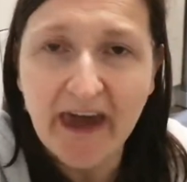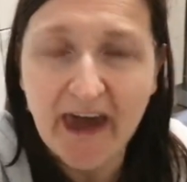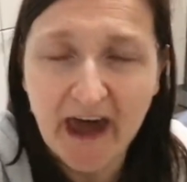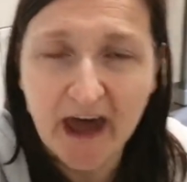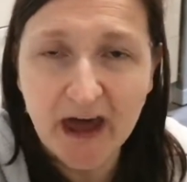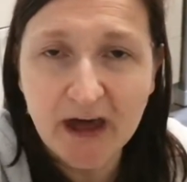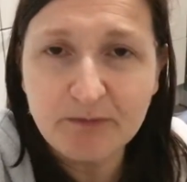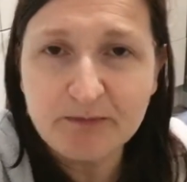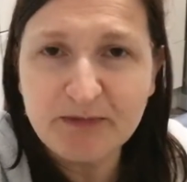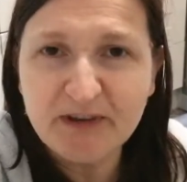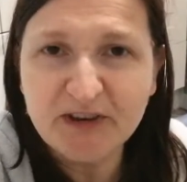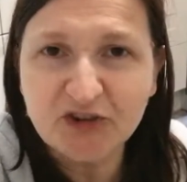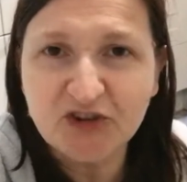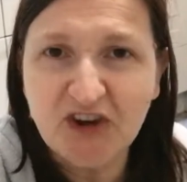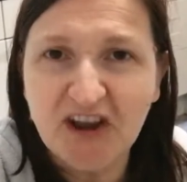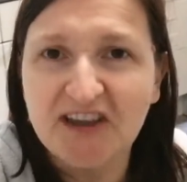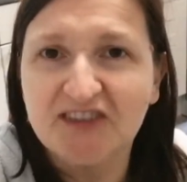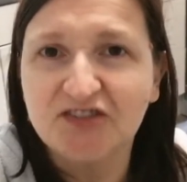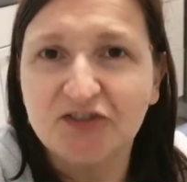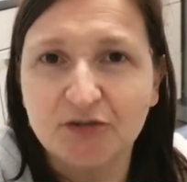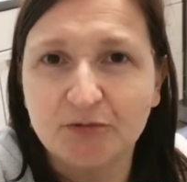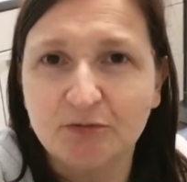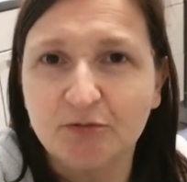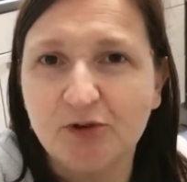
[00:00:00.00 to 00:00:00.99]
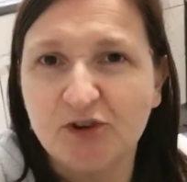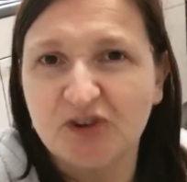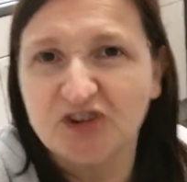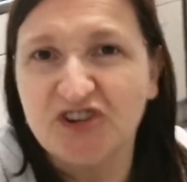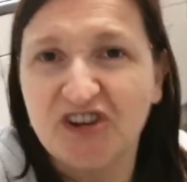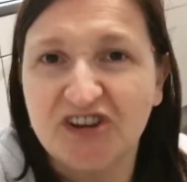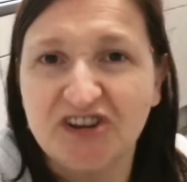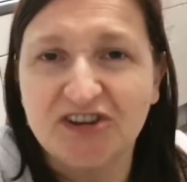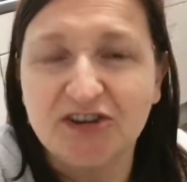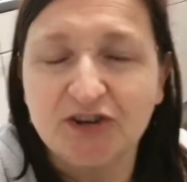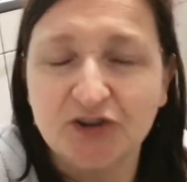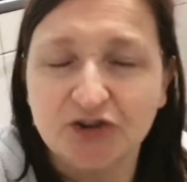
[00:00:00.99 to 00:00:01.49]
Abby tried to watch
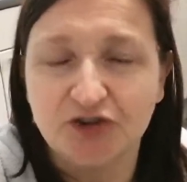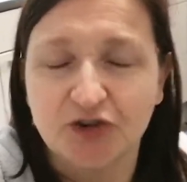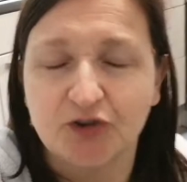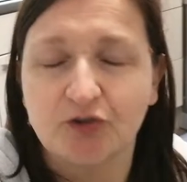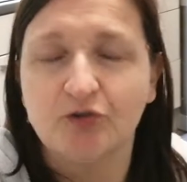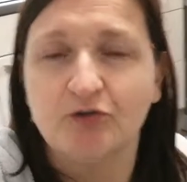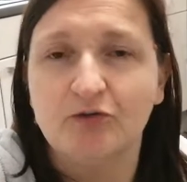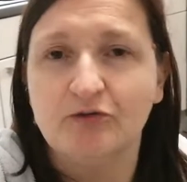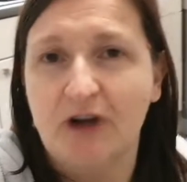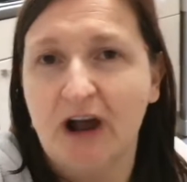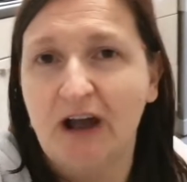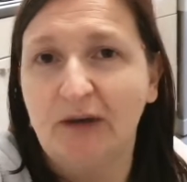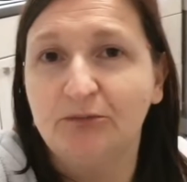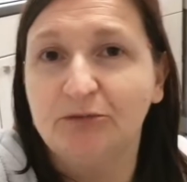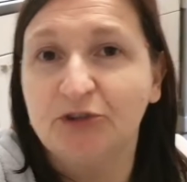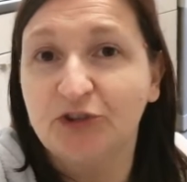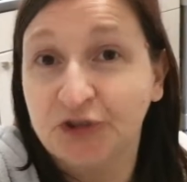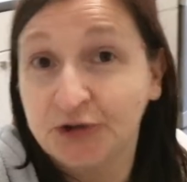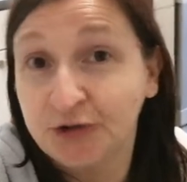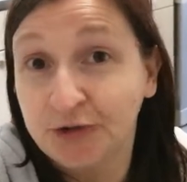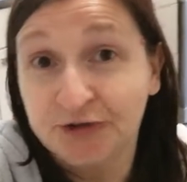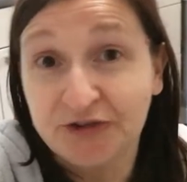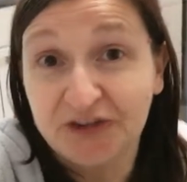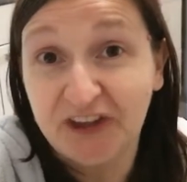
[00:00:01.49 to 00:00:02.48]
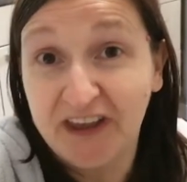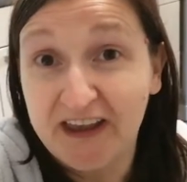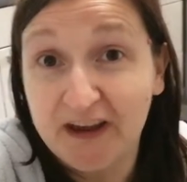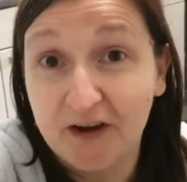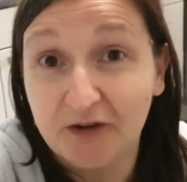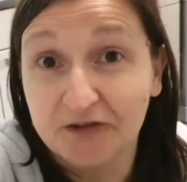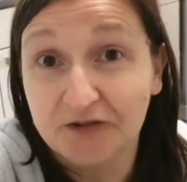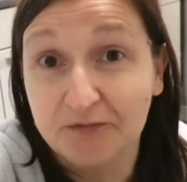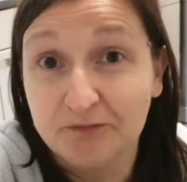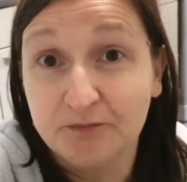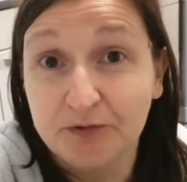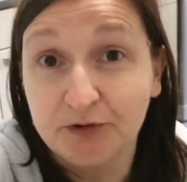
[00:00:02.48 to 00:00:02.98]
it years ago and was too
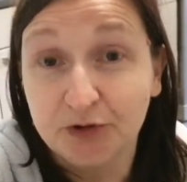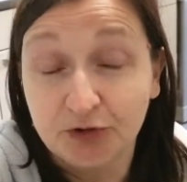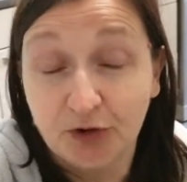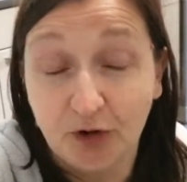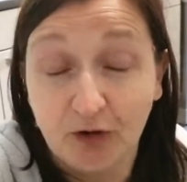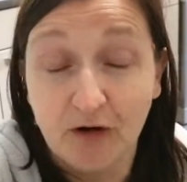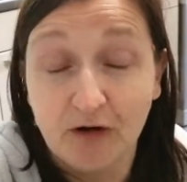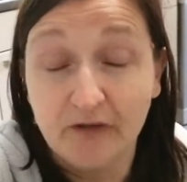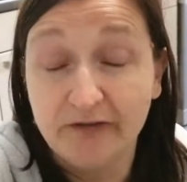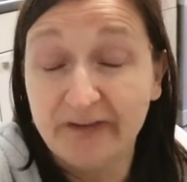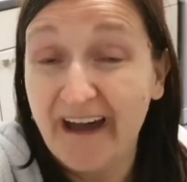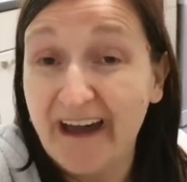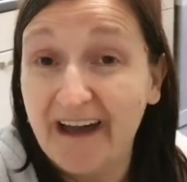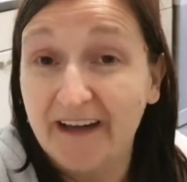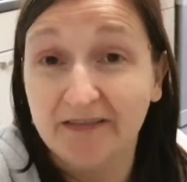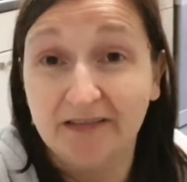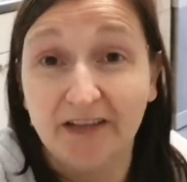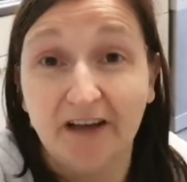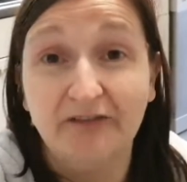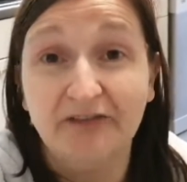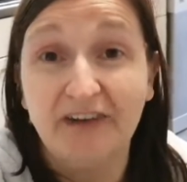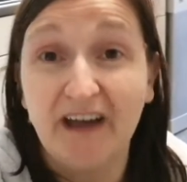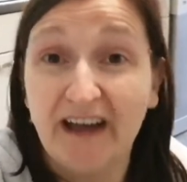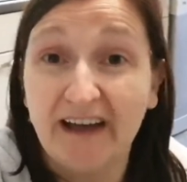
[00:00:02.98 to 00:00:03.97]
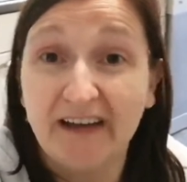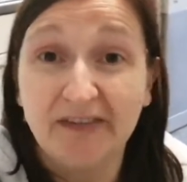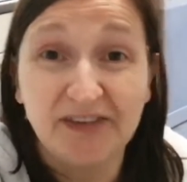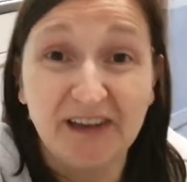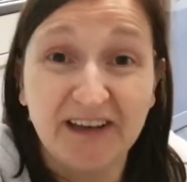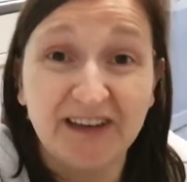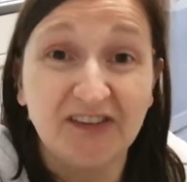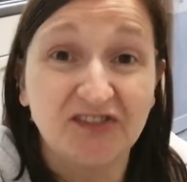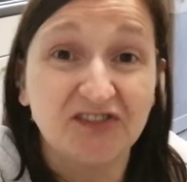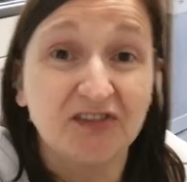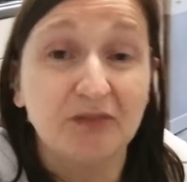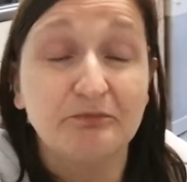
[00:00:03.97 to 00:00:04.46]
scared and put it off. I love it. I
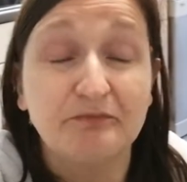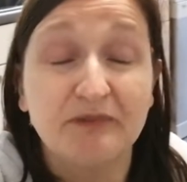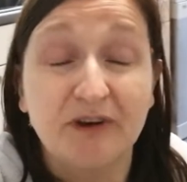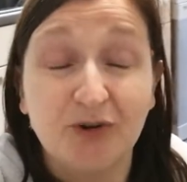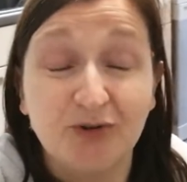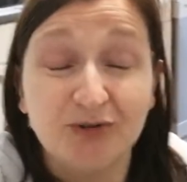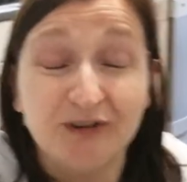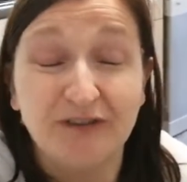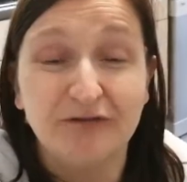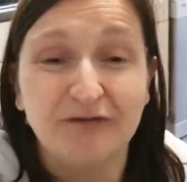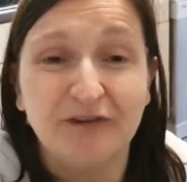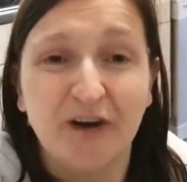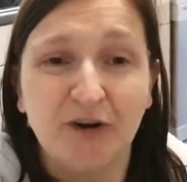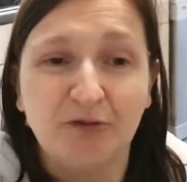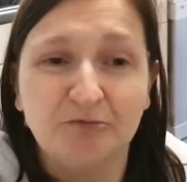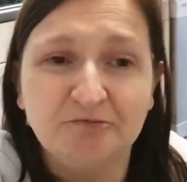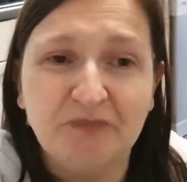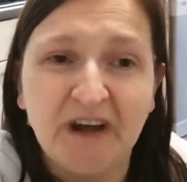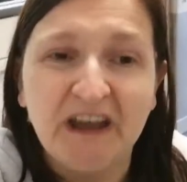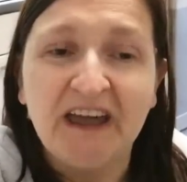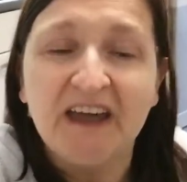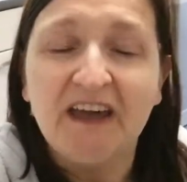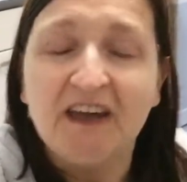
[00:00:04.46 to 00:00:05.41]
think it's a brilliant film.